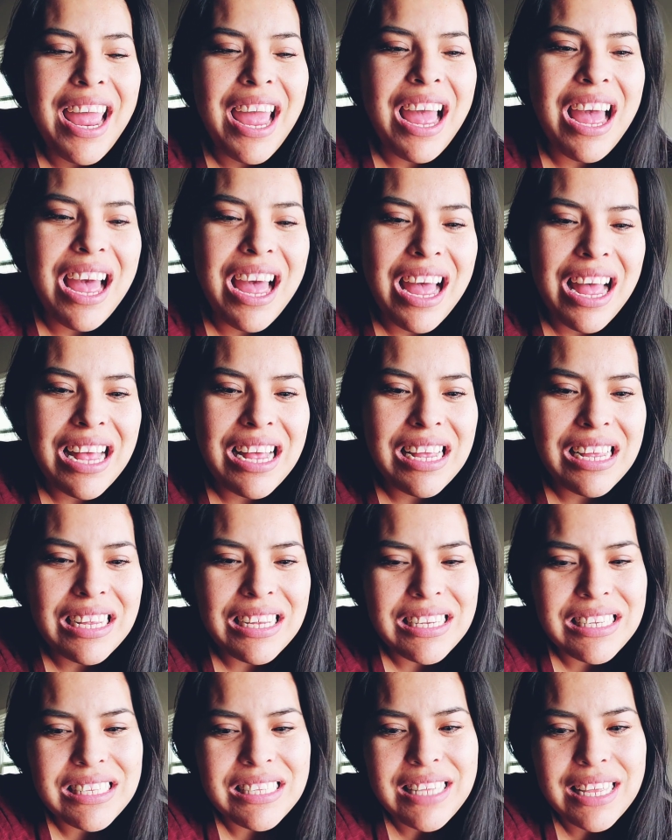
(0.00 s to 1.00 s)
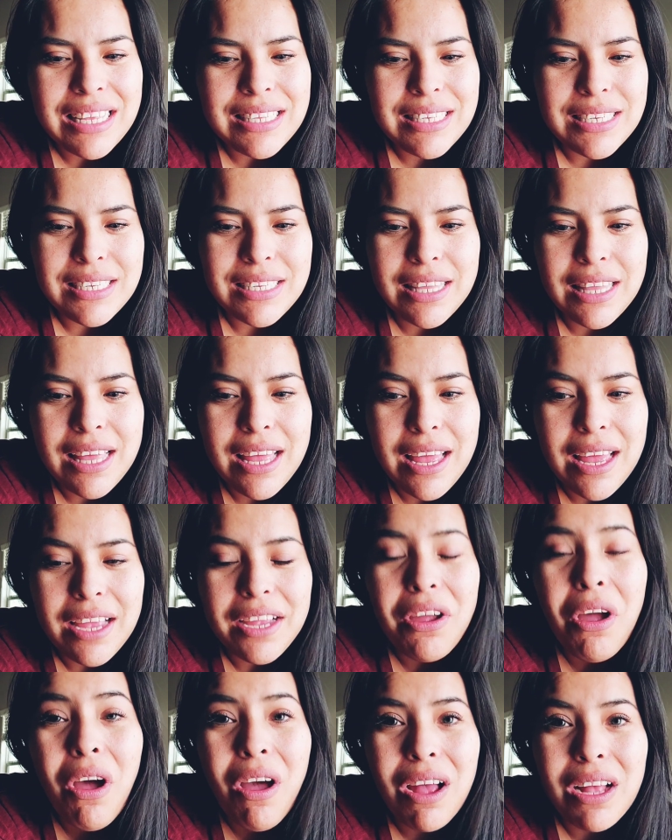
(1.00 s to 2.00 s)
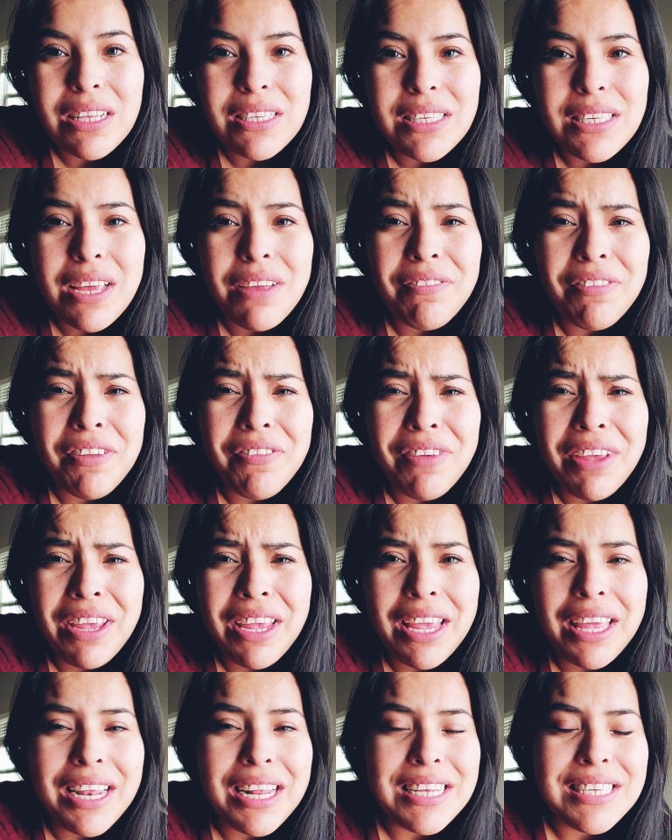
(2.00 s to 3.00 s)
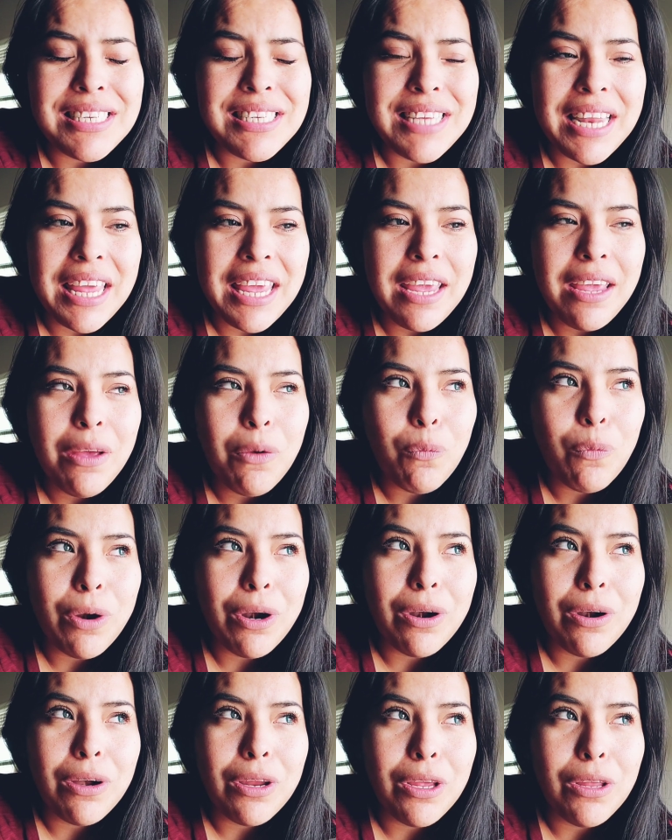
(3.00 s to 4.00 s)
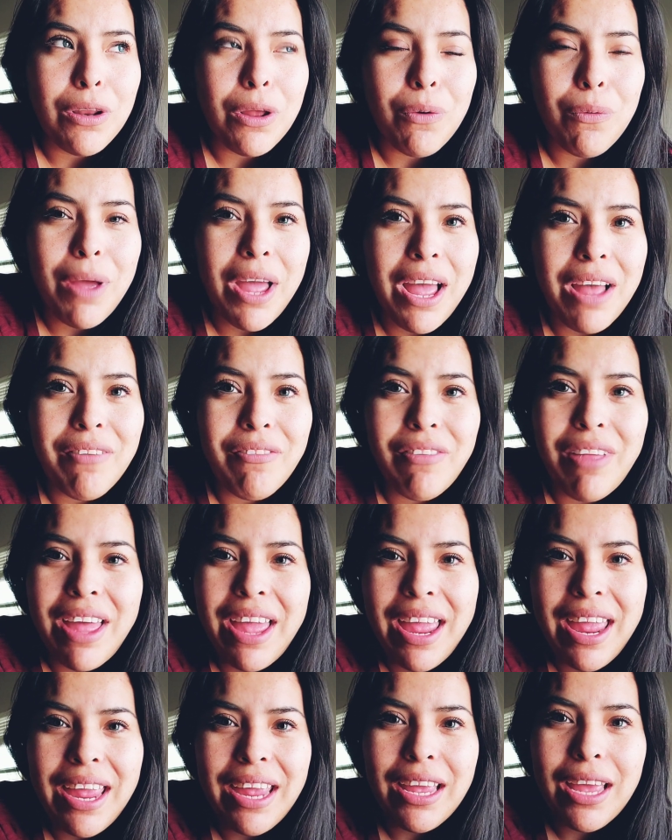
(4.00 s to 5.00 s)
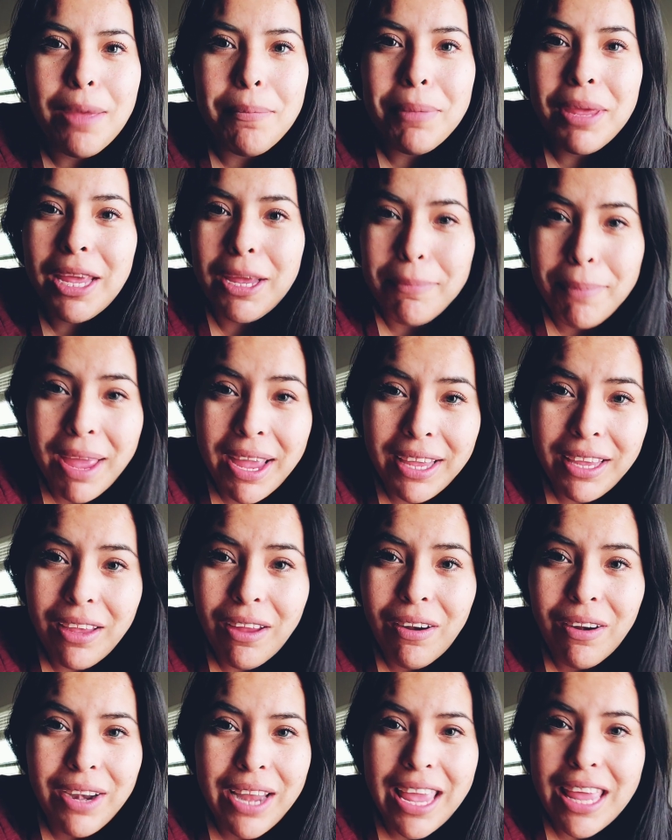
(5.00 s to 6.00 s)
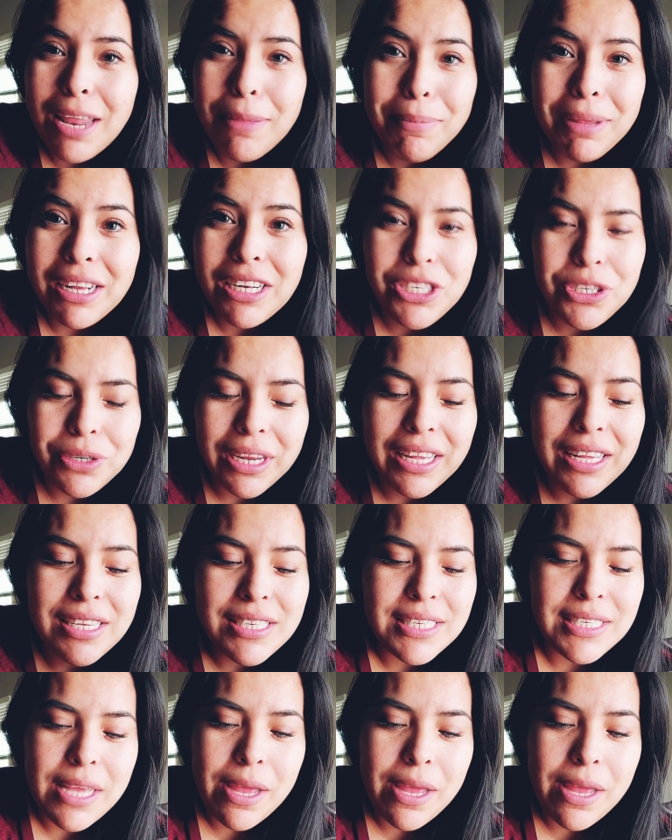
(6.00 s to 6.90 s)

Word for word: Uh, that's the cons of living in a city where you don't have like a big backyard and a big tree.